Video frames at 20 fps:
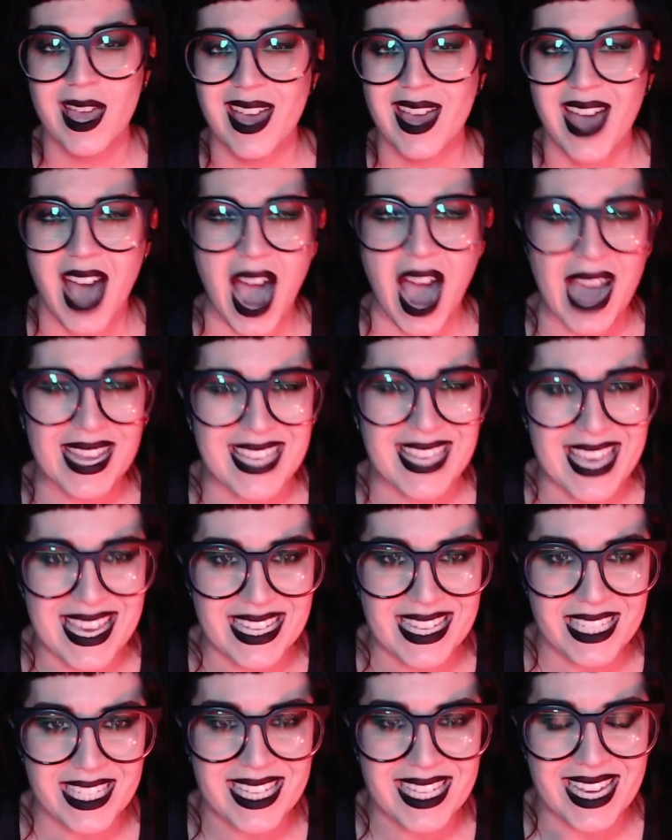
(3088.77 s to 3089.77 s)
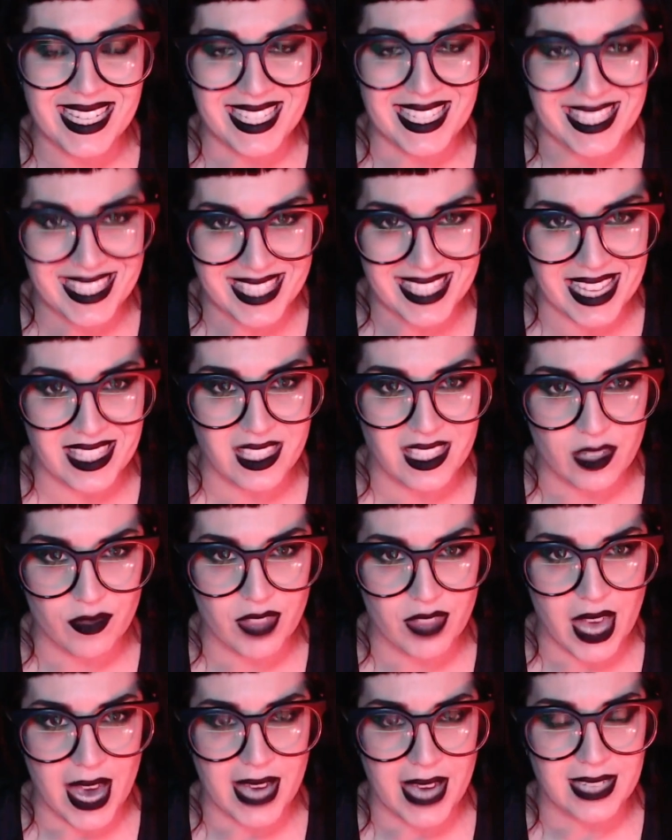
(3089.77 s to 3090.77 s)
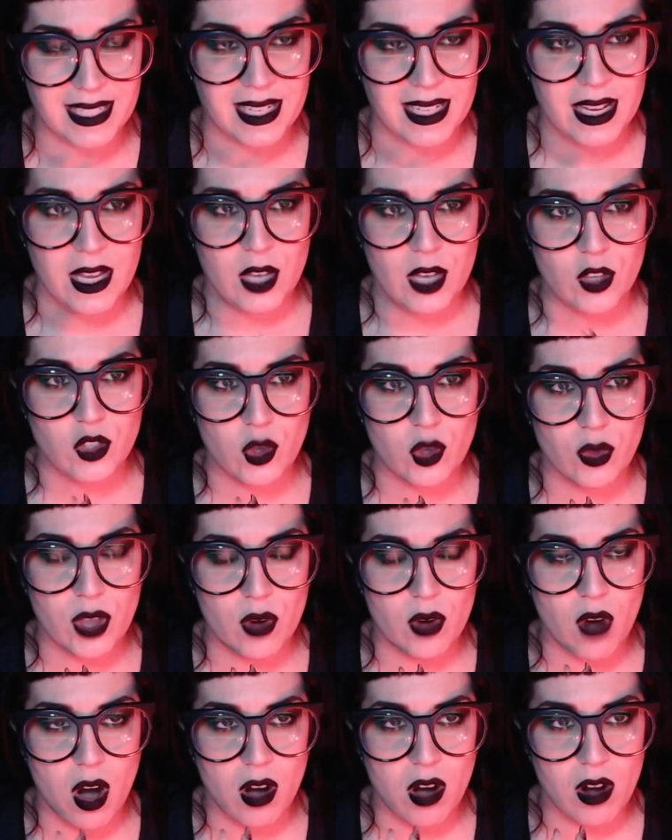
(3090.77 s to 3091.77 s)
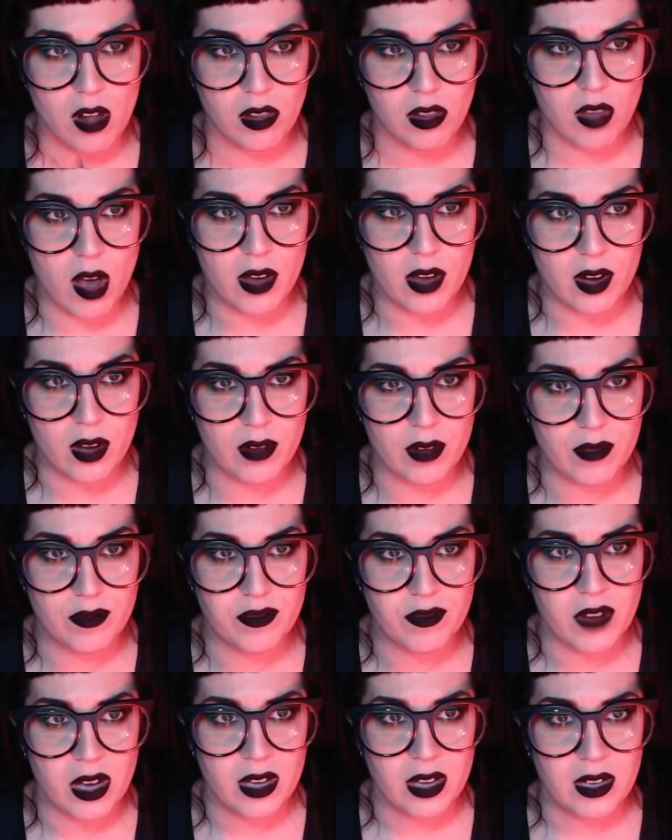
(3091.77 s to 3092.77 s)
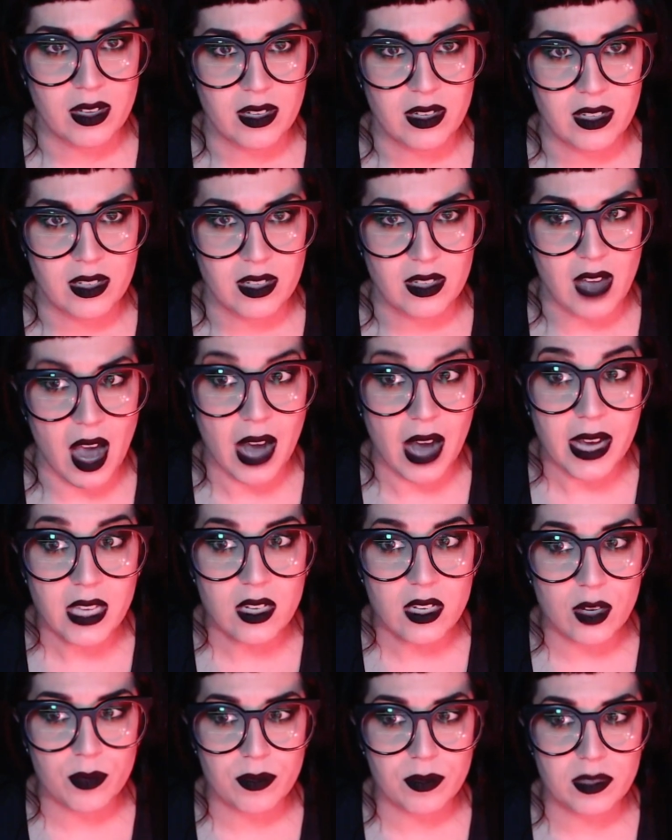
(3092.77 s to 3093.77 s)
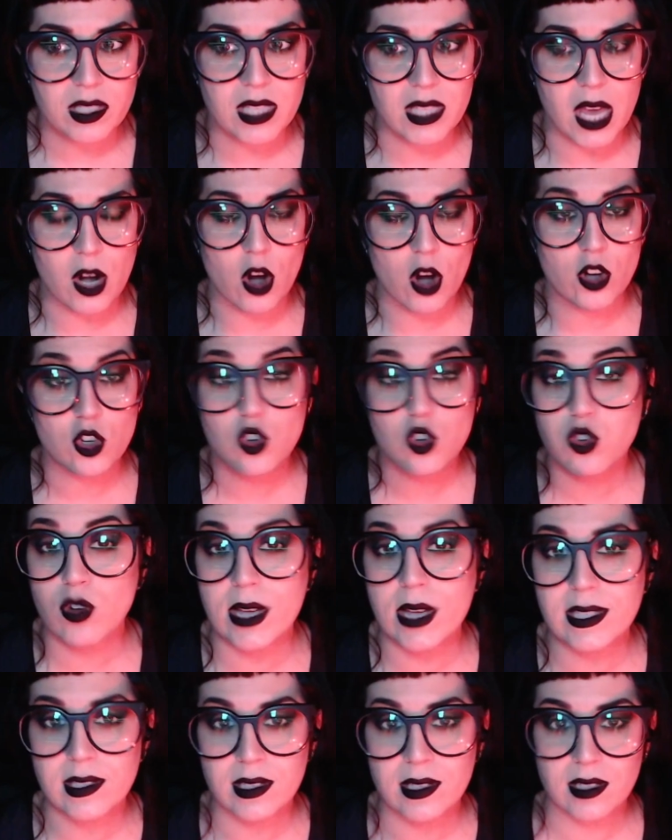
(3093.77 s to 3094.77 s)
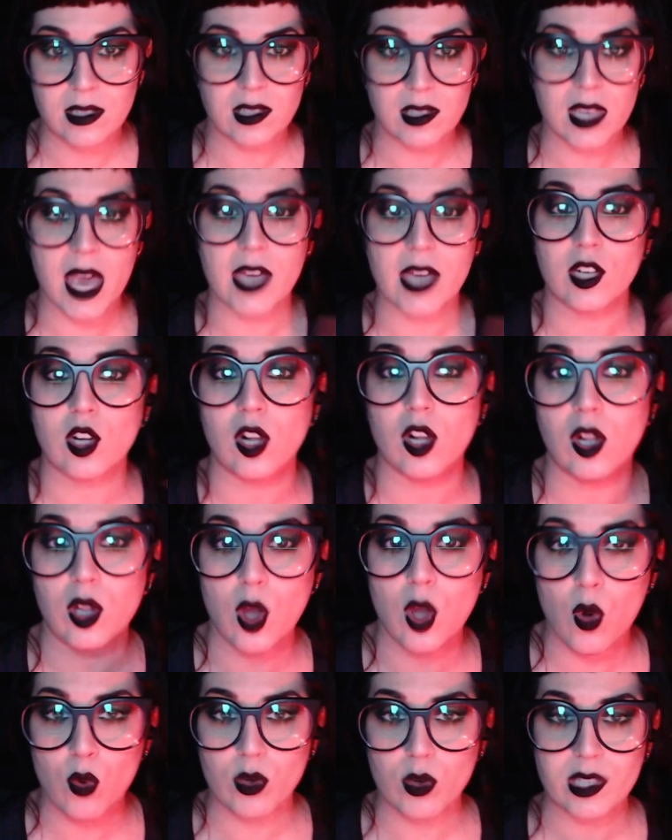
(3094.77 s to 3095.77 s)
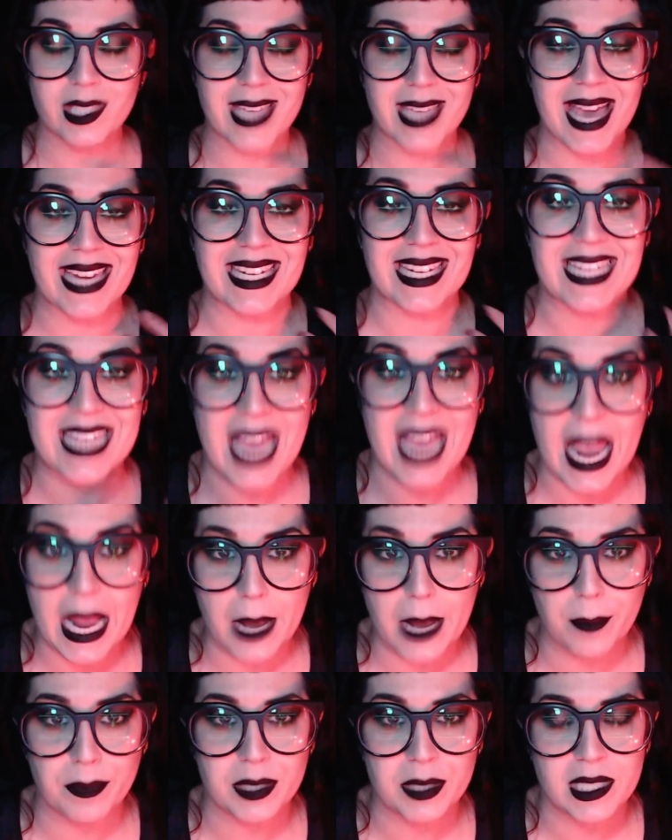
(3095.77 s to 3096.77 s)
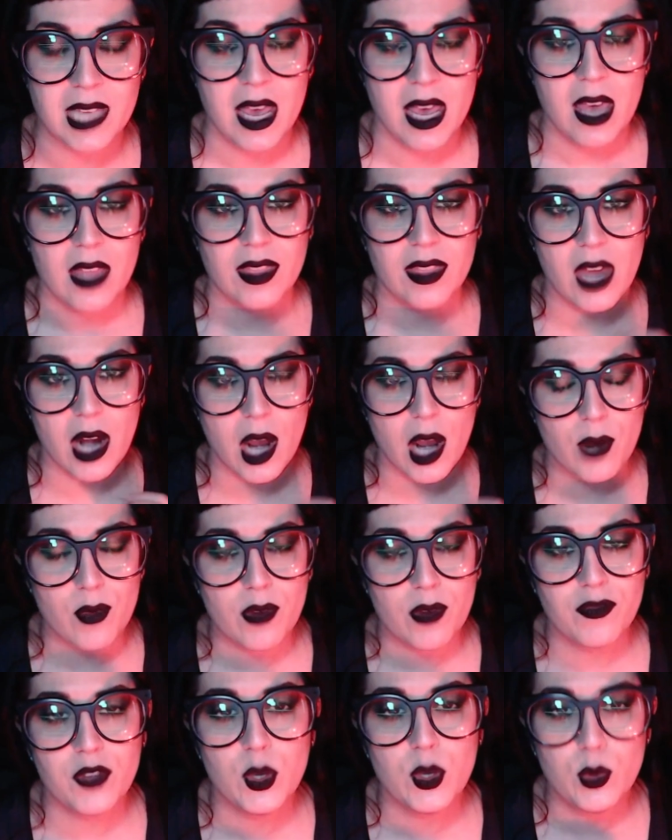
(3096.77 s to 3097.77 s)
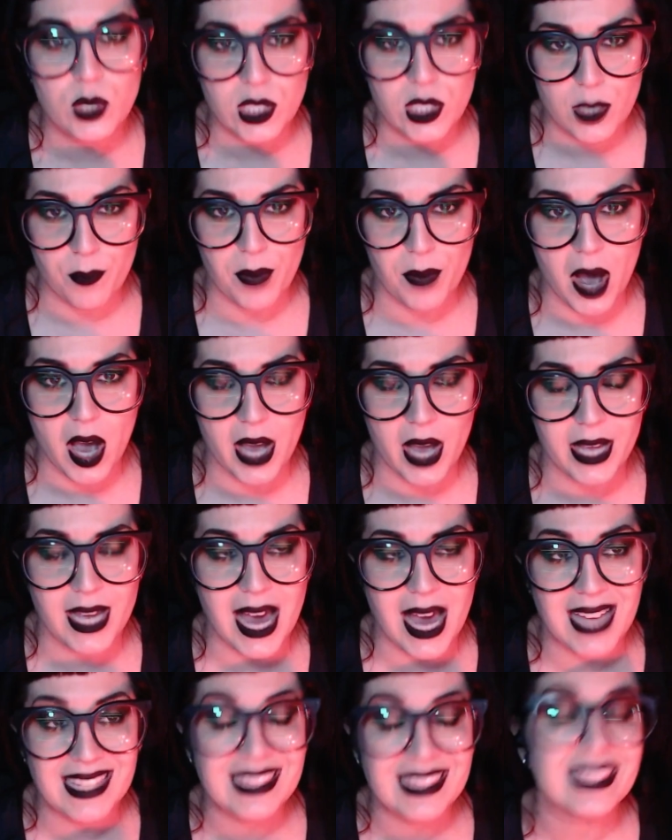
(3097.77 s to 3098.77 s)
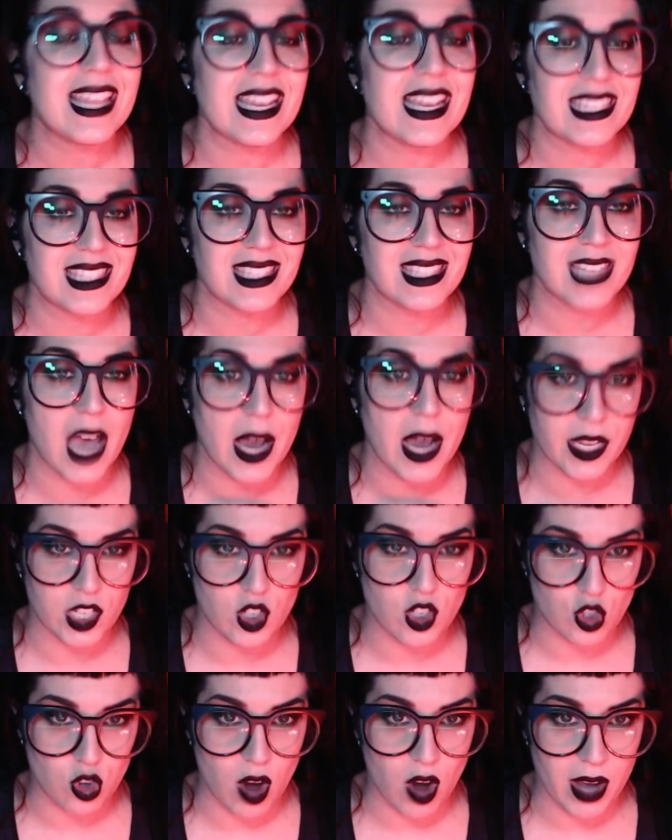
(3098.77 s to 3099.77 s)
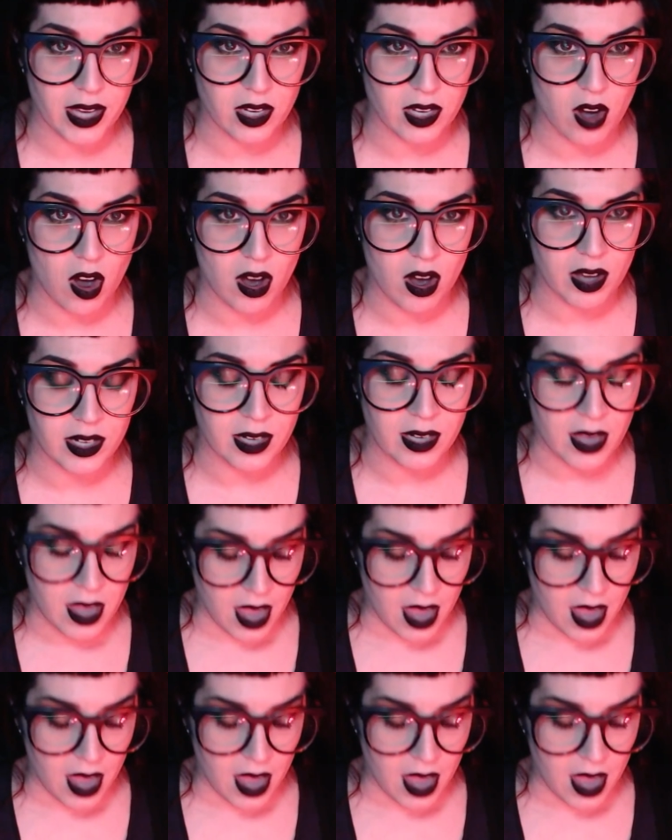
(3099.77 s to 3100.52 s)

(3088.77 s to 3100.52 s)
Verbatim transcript: I can't get a sense of that. So there are a lot of items that are dresses and cloaks and capes that I refuse to buy unless I can try it on.